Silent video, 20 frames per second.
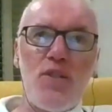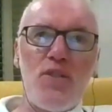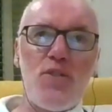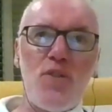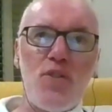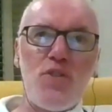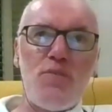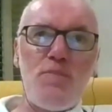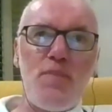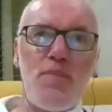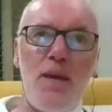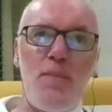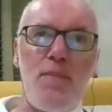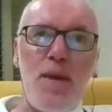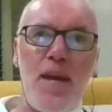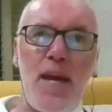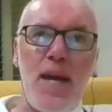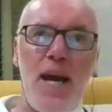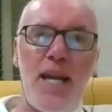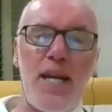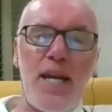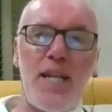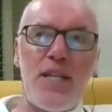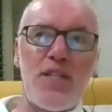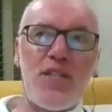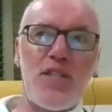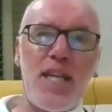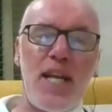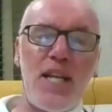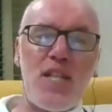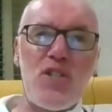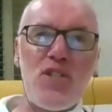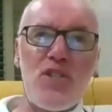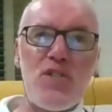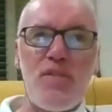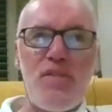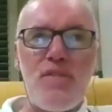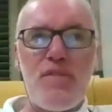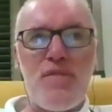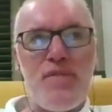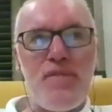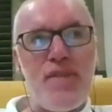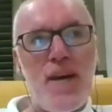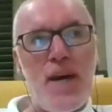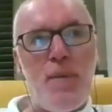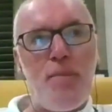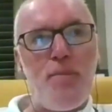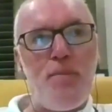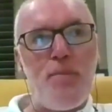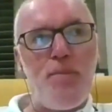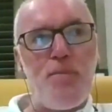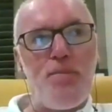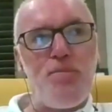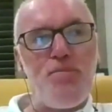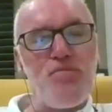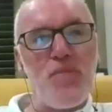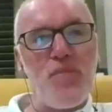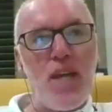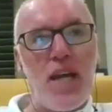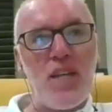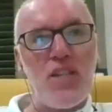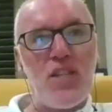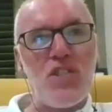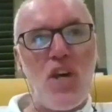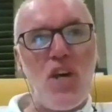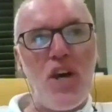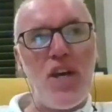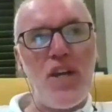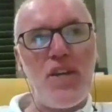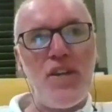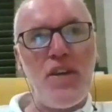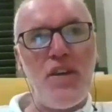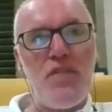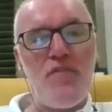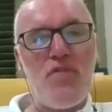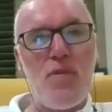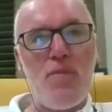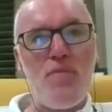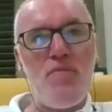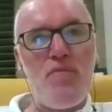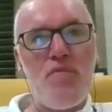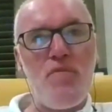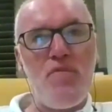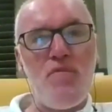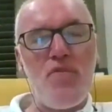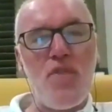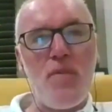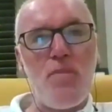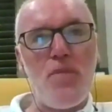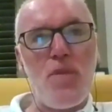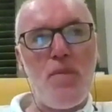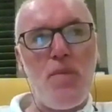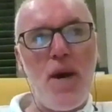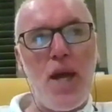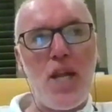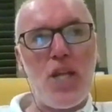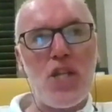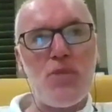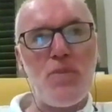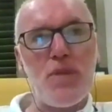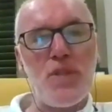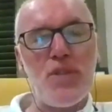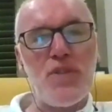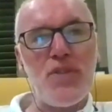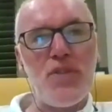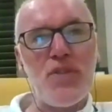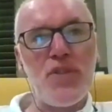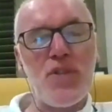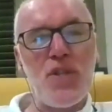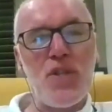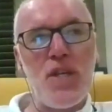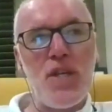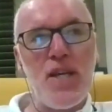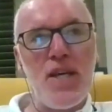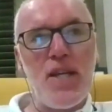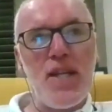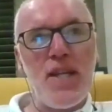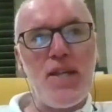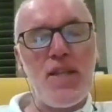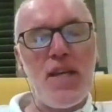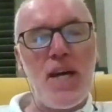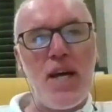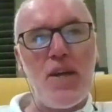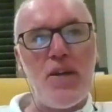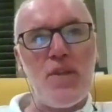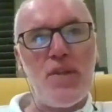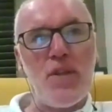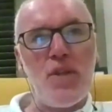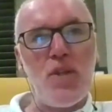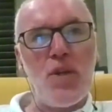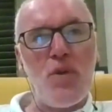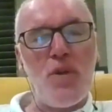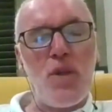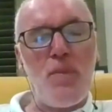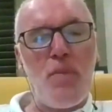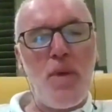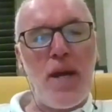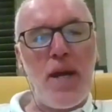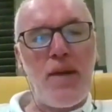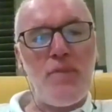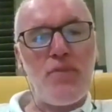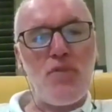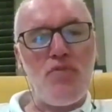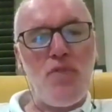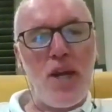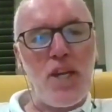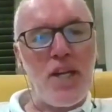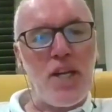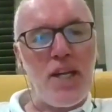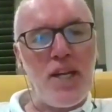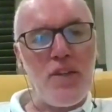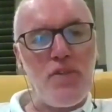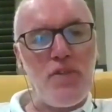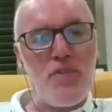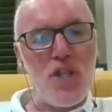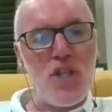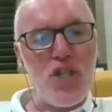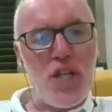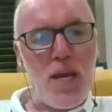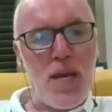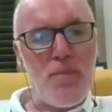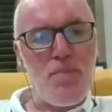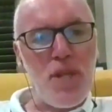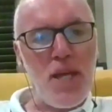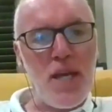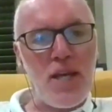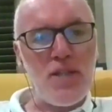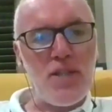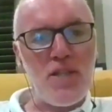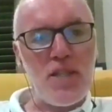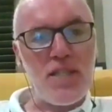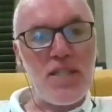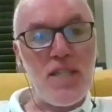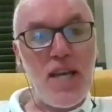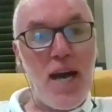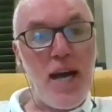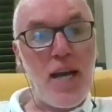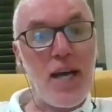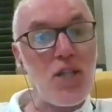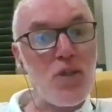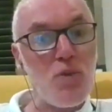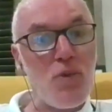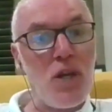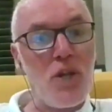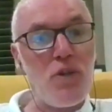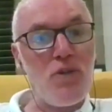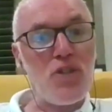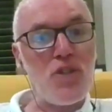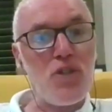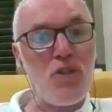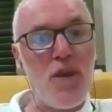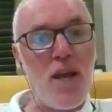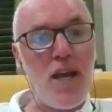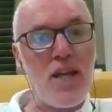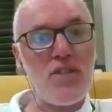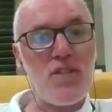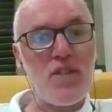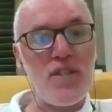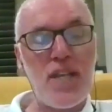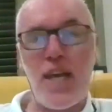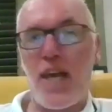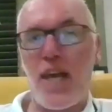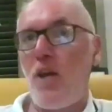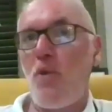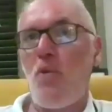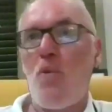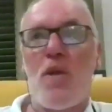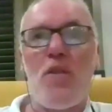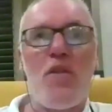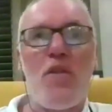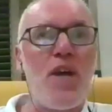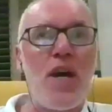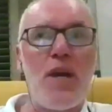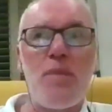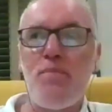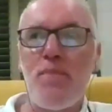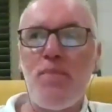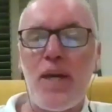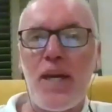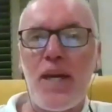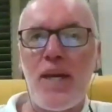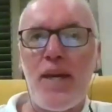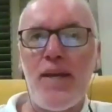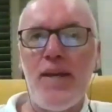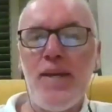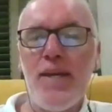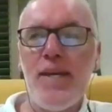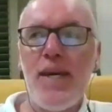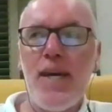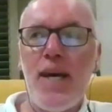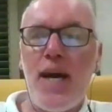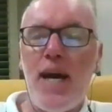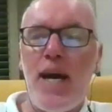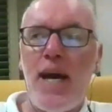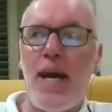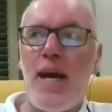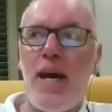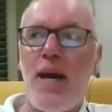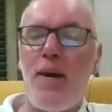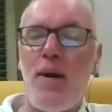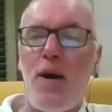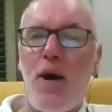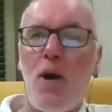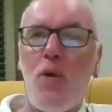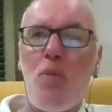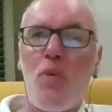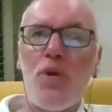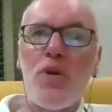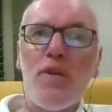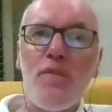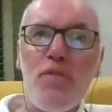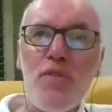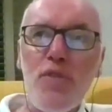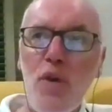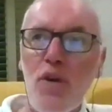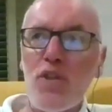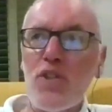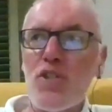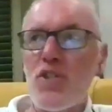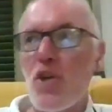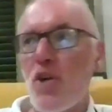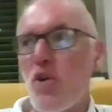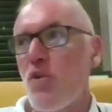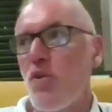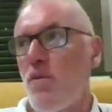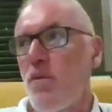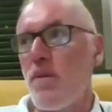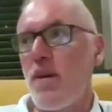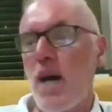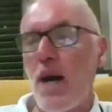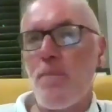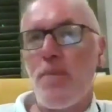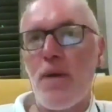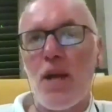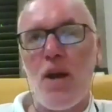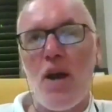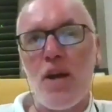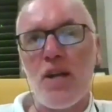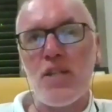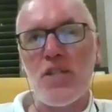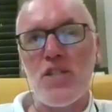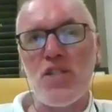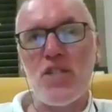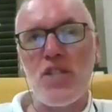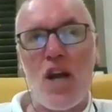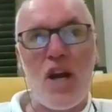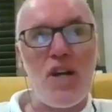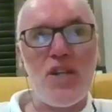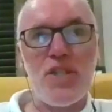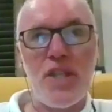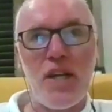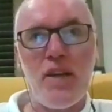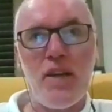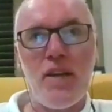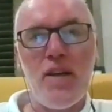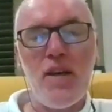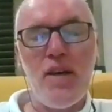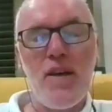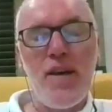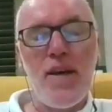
does maybe any sense of anxiety from the management that you know they might have to radically reshape things and attack, as we alluded to yesterday, whether that be I wouldn't have thought so, Abby Larkin starting.